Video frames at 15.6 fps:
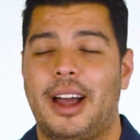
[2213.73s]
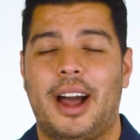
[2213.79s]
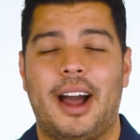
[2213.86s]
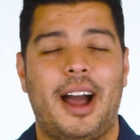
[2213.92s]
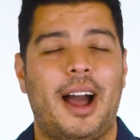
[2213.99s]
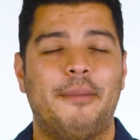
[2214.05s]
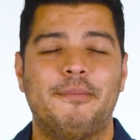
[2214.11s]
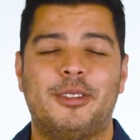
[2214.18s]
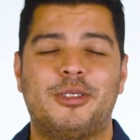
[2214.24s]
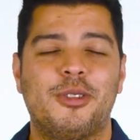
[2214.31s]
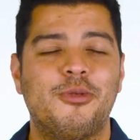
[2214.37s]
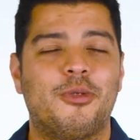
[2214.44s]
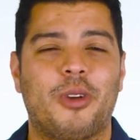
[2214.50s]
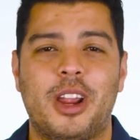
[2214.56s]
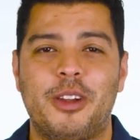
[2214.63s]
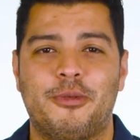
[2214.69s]
I'm
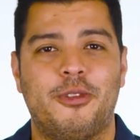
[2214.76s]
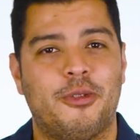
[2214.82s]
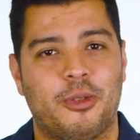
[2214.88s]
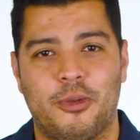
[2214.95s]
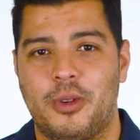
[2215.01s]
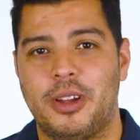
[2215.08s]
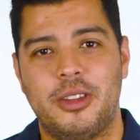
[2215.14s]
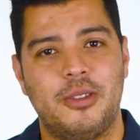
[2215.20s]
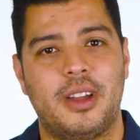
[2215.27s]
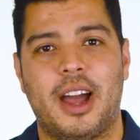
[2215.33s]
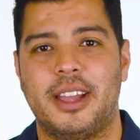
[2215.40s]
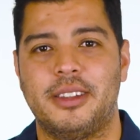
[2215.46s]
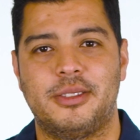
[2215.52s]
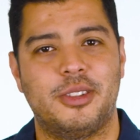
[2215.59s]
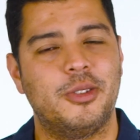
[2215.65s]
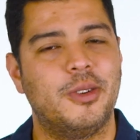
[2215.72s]
so grateful for what you
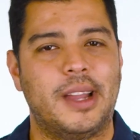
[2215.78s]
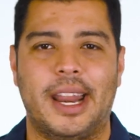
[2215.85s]
guys do,